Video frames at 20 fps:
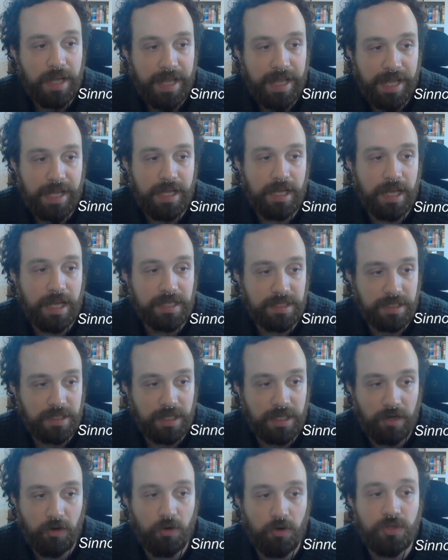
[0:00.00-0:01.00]

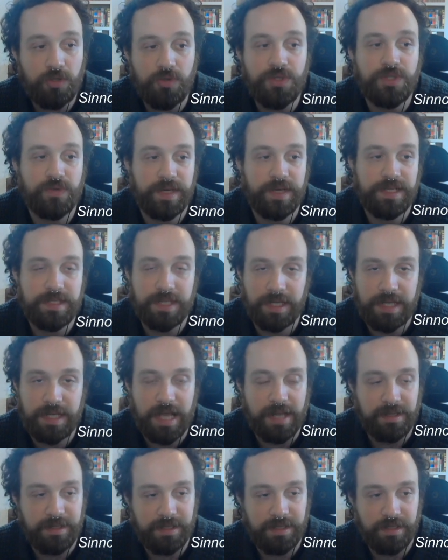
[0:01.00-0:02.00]
two strings
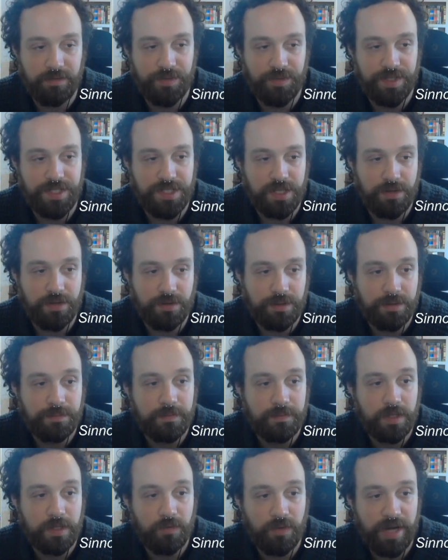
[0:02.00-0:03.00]
concatenated with each other,
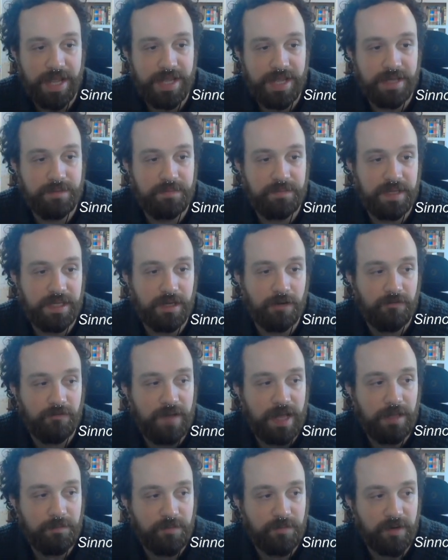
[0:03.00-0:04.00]
where A and B are
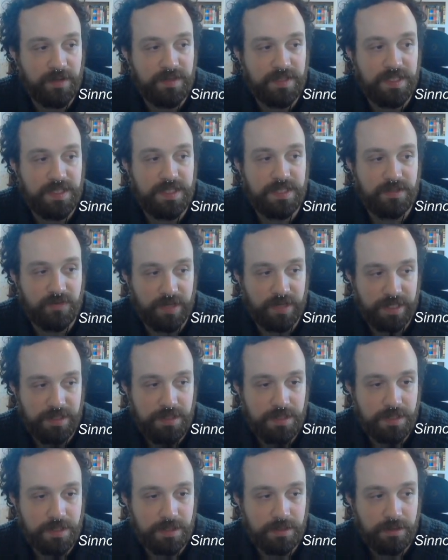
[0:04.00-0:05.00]
valid parentheses
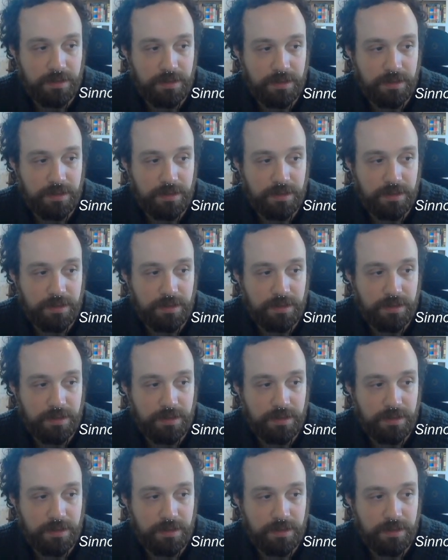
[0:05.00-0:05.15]
strings